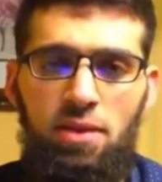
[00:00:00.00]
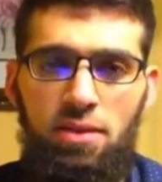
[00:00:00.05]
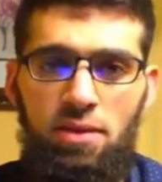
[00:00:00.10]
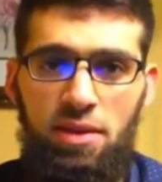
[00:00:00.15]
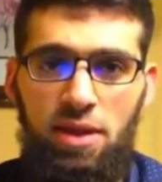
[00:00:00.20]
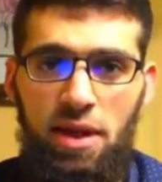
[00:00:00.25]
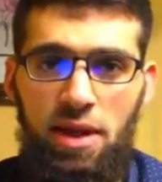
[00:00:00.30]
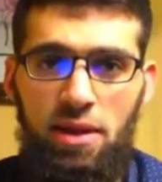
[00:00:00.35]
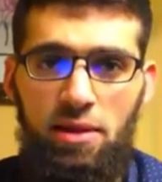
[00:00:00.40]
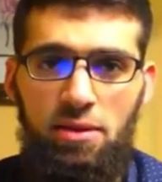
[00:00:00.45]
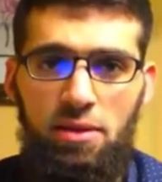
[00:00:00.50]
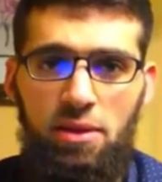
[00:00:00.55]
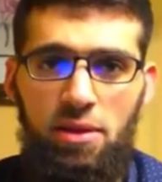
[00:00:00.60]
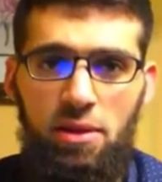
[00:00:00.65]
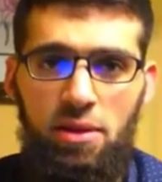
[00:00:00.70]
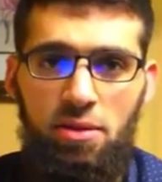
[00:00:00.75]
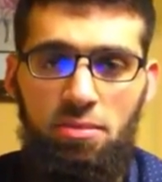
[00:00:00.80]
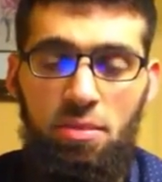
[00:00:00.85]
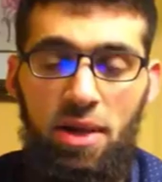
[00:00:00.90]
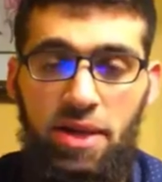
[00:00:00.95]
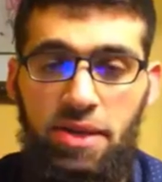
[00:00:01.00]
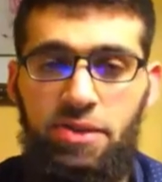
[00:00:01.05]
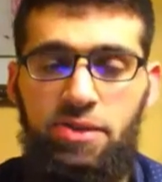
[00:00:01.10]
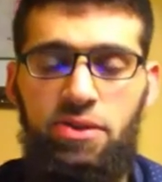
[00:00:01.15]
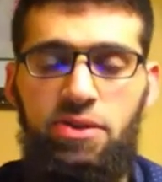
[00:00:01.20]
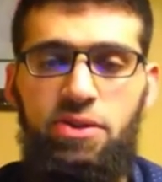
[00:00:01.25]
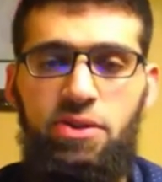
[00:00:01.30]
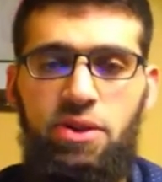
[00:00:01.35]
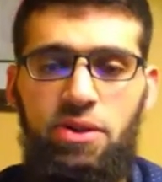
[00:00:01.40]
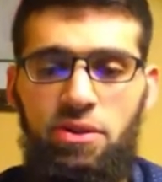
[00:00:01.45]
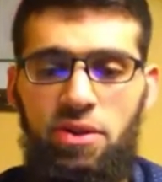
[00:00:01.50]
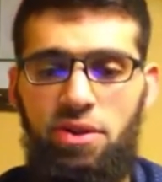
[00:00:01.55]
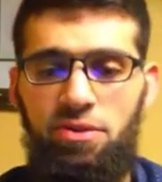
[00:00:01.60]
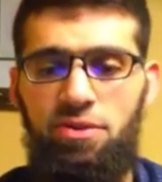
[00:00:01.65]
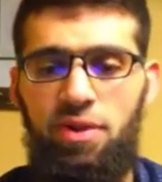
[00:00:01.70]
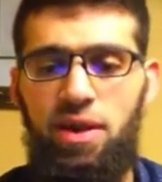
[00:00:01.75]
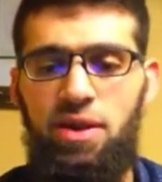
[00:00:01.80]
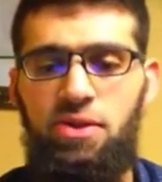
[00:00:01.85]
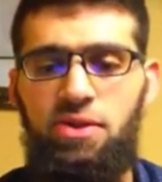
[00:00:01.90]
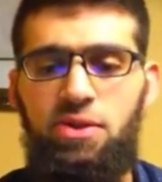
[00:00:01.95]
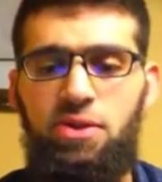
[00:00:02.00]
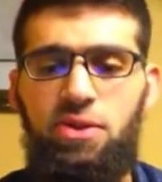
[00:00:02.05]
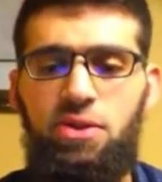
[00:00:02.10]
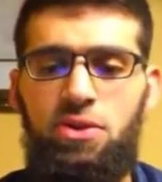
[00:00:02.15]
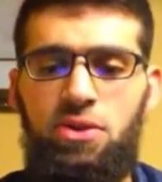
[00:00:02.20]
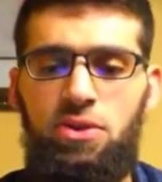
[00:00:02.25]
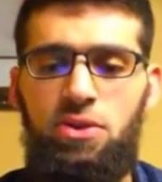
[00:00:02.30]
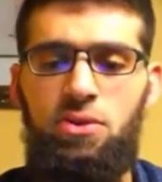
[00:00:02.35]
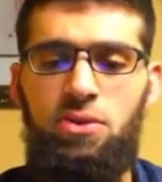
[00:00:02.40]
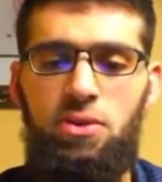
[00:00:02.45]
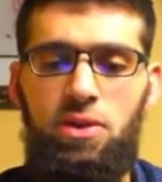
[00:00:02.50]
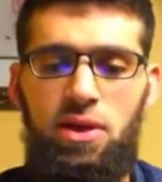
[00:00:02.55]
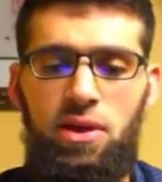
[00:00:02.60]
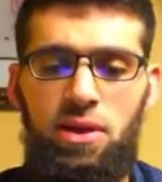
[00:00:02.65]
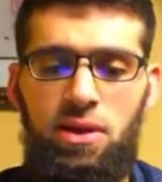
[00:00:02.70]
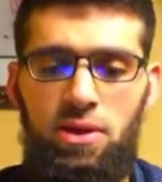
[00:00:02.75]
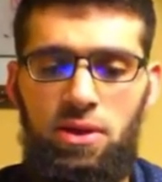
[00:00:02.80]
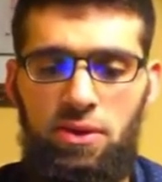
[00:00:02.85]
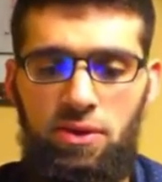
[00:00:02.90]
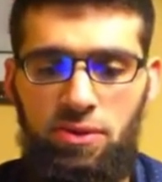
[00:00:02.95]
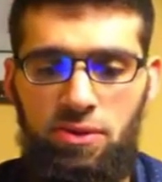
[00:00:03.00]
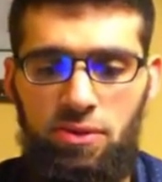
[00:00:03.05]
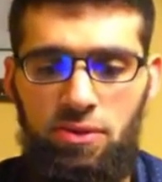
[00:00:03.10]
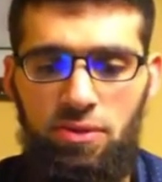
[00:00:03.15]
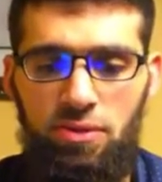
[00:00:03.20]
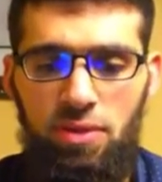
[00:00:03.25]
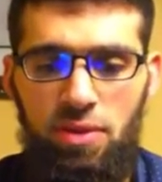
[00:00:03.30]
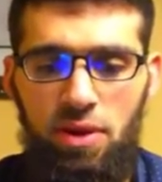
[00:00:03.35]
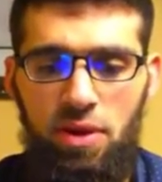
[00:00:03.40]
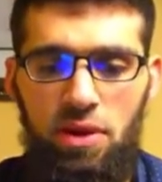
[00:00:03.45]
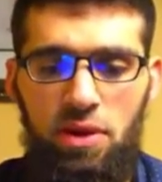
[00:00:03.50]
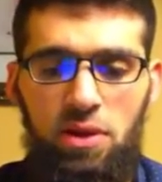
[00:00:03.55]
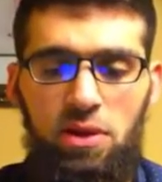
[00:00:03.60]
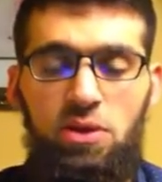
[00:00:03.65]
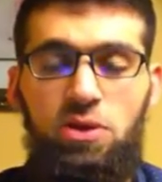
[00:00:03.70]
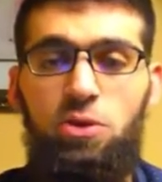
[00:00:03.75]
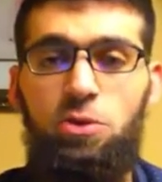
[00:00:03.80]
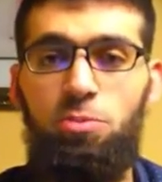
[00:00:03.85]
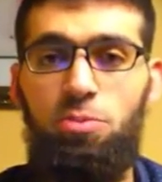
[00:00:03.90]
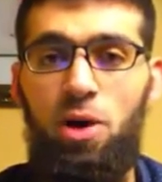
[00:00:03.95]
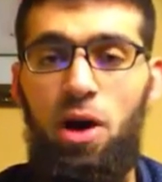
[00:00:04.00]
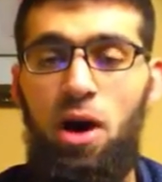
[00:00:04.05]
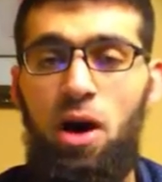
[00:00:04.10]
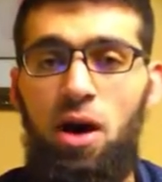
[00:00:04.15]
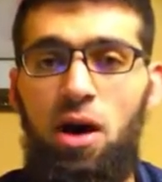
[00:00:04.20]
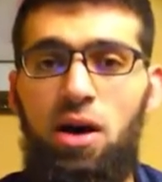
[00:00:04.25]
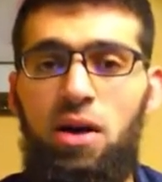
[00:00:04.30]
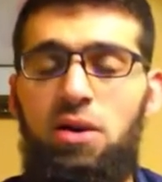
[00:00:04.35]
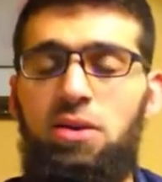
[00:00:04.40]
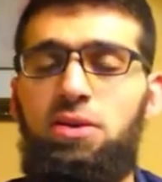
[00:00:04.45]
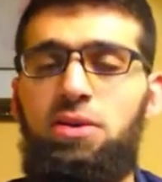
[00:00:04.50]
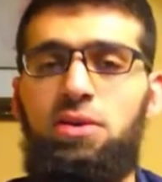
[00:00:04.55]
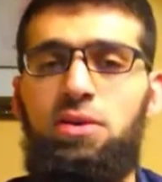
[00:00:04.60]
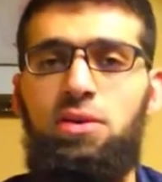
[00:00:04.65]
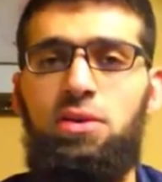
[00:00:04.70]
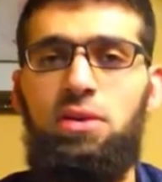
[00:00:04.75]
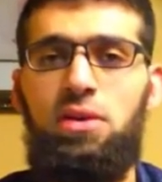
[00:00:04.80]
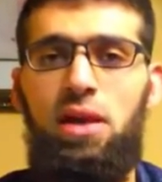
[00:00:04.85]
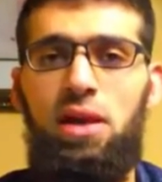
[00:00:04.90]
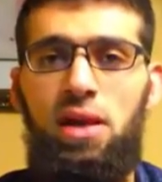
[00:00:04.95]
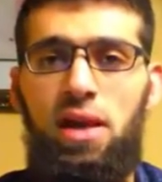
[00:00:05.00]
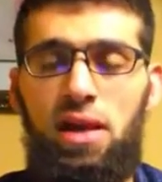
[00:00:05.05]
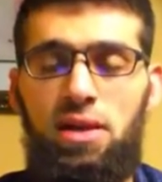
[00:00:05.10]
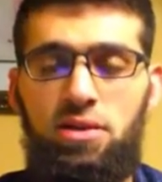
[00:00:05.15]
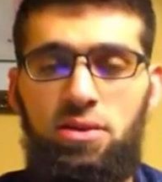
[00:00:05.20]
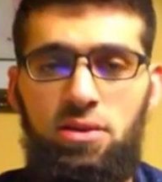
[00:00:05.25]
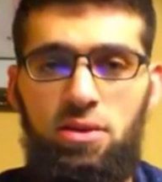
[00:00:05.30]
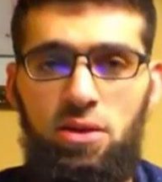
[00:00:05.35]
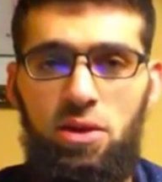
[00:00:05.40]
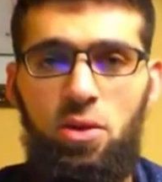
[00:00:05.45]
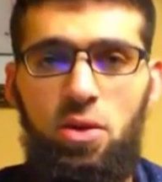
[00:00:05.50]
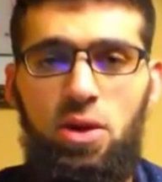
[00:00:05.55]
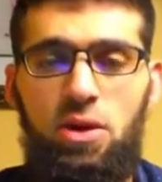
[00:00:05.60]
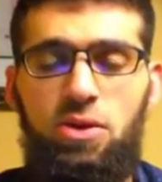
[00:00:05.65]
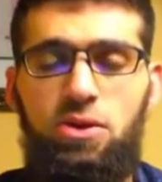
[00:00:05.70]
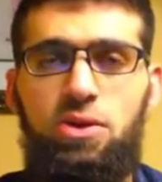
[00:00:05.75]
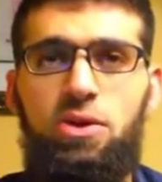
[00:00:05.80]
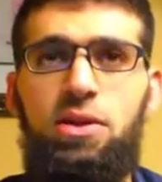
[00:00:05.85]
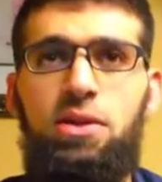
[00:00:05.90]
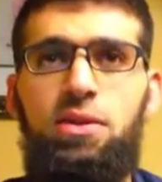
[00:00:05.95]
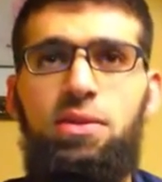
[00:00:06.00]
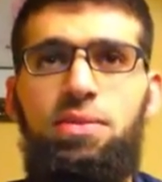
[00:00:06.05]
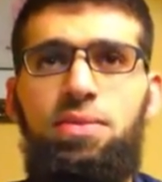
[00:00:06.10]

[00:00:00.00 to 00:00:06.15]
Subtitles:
then my sincere advice to you is to pause and ask the question,